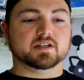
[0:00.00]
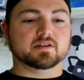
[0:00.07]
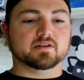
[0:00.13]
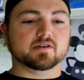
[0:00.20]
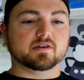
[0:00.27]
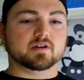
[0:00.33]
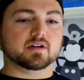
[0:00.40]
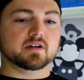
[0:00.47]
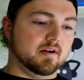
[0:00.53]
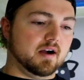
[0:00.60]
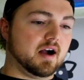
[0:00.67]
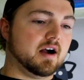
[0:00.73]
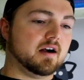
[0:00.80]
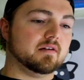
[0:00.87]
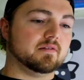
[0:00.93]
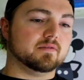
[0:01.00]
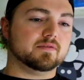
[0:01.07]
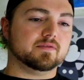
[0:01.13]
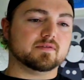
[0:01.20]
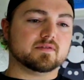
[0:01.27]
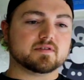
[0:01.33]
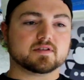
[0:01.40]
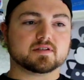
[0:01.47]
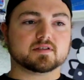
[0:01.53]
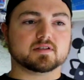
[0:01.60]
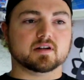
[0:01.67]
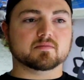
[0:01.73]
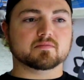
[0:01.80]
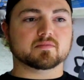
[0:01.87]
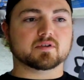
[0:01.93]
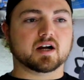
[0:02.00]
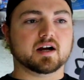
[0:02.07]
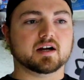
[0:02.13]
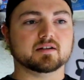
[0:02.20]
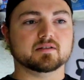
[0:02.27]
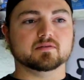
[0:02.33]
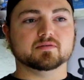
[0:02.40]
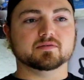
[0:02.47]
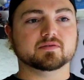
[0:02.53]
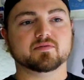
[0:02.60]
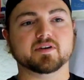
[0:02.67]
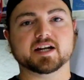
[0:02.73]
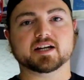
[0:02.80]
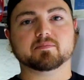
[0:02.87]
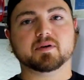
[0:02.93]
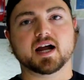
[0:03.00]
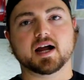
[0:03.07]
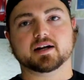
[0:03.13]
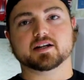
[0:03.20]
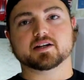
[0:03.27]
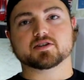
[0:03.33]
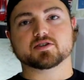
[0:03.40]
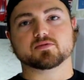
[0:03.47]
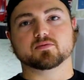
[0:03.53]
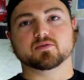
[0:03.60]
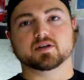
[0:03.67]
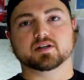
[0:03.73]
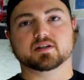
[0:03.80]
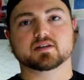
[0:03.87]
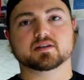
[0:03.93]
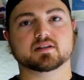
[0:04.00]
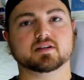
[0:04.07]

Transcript: either you have some kind of fake package with